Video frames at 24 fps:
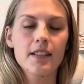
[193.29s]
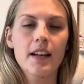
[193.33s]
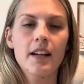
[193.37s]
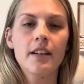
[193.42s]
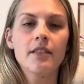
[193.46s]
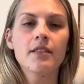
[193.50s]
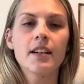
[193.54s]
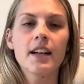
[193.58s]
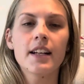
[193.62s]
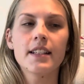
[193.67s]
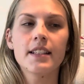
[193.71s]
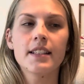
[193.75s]
I
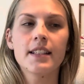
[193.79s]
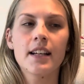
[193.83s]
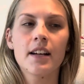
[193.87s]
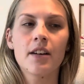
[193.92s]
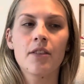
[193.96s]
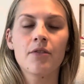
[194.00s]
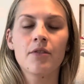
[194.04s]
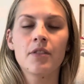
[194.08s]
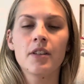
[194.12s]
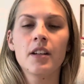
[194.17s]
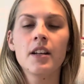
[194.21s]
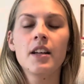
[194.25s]
write
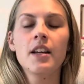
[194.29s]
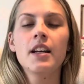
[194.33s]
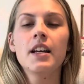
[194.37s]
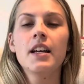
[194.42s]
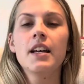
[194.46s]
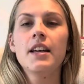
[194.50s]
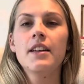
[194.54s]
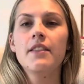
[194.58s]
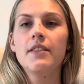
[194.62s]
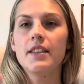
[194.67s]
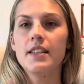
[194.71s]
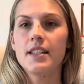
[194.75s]
down
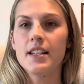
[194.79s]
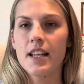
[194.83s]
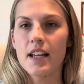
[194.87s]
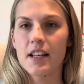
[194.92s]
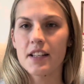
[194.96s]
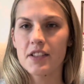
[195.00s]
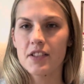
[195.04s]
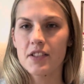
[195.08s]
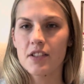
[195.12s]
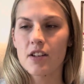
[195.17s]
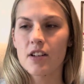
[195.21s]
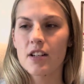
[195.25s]
the day I
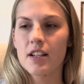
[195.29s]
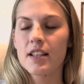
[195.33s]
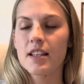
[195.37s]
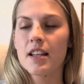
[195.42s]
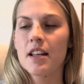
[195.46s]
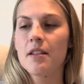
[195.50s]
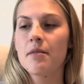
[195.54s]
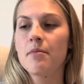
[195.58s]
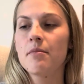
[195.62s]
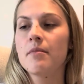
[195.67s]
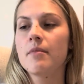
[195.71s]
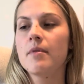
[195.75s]
started
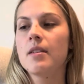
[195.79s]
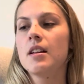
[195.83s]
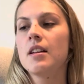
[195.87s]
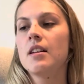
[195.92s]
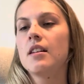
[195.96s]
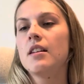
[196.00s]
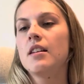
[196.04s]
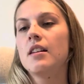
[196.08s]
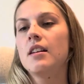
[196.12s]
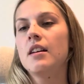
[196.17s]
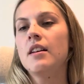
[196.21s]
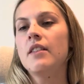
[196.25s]
them,
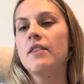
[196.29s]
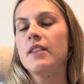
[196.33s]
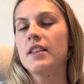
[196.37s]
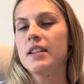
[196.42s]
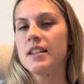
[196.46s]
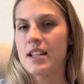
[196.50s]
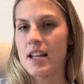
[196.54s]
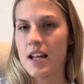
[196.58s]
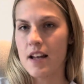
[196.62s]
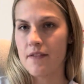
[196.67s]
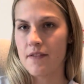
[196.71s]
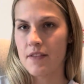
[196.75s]
the
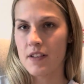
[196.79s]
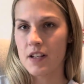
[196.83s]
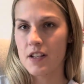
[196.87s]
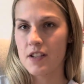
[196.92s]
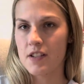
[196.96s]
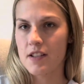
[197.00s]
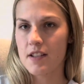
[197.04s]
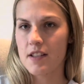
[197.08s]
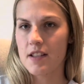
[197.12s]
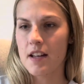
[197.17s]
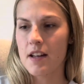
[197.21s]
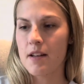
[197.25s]
day I
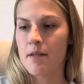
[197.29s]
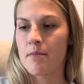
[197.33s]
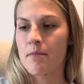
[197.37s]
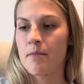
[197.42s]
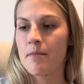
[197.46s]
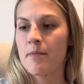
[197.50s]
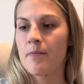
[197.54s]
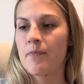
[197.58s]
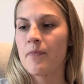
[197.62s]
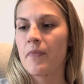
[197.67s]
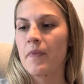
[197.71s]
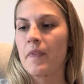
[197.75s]
finished them,
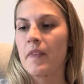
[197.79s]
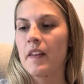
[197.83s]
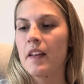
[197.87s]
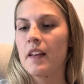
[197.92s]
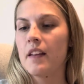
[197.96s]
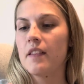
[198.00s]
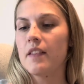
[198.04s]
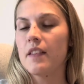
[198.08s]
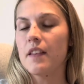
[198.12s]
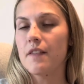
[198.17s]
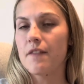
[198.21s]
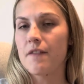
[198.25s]

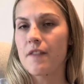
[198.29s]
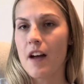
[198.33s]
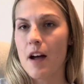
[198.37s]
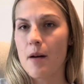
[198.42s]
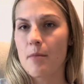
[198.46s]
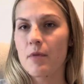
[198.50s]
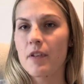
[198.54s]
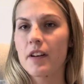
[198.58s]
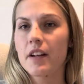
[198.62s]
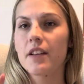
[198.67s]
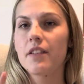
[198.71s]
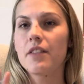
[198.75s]
the
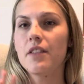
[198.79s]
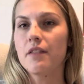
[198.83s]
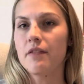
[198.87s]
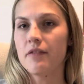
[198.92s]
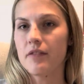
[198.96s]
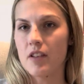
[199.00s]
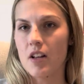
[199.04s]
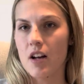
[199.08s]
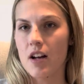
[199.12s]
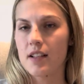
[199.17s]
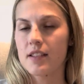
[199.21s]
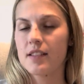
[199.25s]
fabric, the
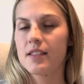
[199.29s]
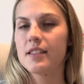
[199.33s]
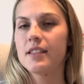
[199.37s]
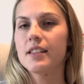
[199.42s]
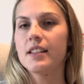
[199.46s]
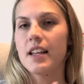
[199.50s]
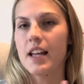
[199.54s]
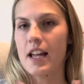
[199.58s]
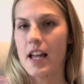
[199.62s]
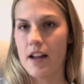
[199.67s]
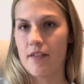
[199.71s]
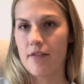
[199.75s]
floss,
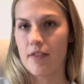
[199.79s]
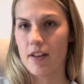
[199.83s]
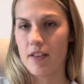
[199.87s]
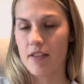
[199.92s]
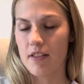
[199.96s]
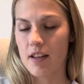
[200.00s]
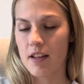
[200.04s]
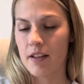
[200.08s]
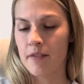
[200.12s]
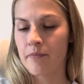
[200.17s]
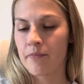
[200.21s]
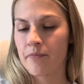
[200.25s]

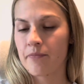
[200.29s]
everything.